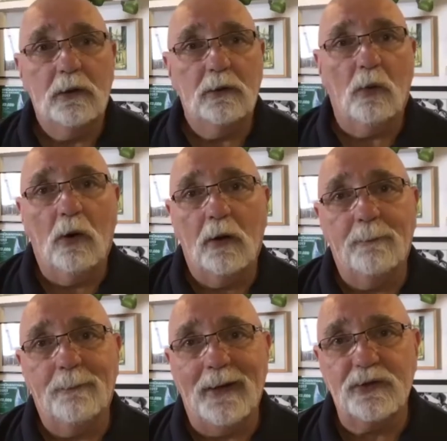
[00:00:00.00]
what are the
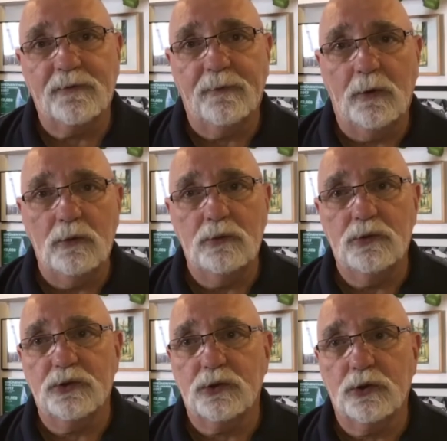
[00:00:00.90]
best
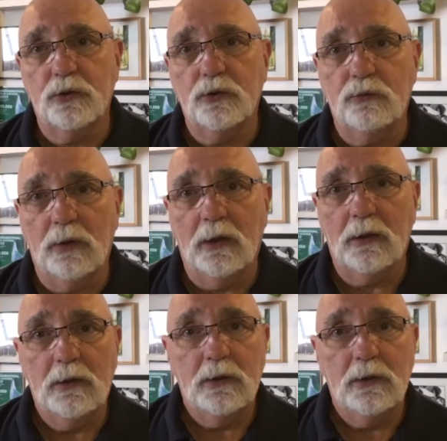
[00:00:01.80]
foods to